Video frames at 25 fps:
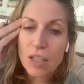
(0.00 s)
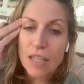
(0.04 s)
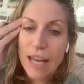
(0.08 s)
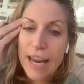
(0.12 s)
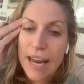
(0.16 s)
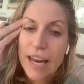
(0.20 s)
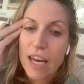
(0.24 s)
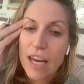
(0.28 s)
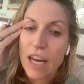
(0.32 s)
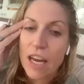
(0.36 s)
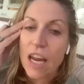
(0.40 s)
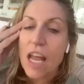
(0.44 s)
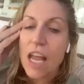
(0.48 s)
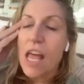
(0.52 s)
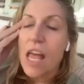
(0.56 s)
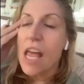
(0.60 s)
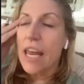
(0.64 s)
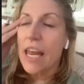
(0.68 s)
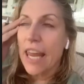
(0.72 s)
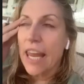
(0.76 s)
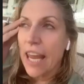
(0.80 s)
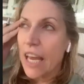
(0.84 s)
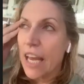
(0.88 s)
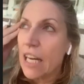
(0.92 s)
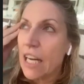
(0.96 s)
I
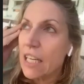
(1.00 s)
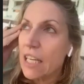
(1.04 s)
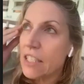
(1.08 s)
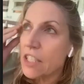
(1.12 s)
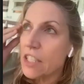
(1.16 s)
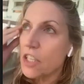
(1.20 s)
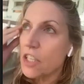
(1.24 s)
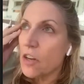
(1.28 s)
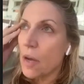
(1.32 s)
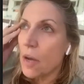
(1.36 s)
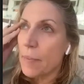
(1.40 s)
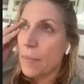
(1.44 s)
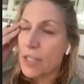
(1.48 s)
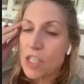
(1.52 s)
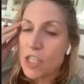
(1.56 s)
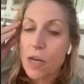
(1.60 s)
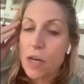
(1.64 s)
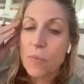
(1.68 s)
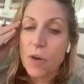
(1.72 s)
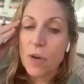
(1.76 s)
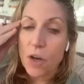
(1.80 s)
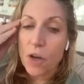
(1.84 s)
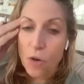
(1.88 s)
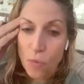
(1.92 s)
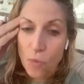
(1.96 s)
cannot tell you how much I
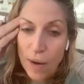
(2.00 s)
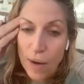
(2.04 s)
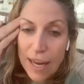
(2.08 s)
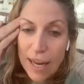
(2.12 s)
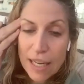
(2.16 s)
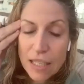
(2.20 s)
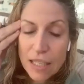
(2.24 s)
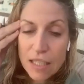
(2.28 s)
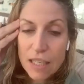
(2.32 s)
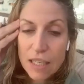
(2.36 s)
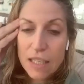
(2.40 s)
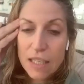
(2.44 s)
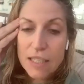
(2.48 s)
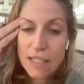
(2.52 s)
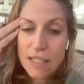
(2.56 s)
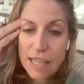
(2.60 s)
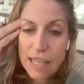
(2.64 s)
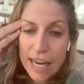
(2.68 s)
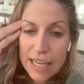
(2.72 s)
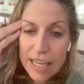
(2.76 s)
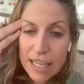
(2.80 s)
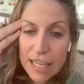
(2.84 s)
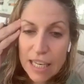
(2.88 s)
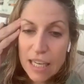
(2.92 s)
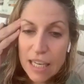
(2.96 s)
regret
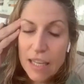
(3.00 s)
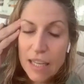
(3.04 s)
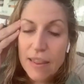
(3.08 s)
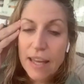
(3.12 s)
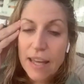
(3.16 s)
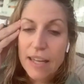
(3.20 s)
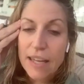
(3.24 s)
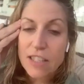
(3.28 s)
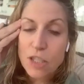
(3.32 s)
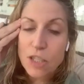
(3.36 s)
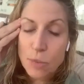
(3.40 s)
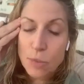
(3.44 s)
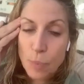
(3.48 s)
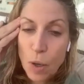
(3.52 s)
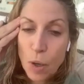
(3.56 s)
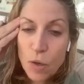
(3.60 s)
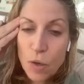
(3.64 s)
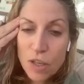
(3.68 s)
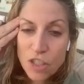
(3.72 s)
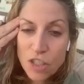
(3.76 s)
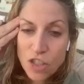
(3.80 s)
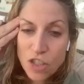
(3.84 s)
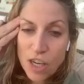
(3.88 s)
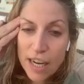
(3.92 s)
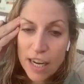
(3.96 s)
signing that
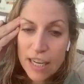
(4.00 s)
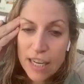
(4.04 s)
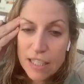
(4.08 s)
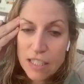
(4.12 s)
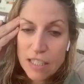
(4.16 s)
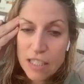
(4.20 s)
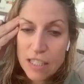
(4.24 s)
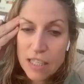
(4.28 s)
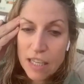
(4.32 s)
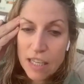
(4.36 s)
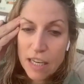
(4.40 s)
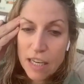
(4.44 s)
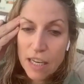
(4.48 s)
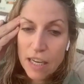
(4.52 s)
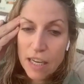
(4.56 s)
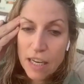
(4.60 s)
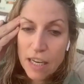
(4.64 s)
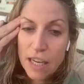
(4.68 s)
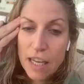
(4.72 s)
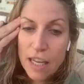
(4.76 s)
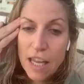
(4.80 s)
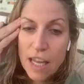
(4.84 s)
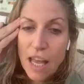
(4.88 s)
Spoken Giants thing.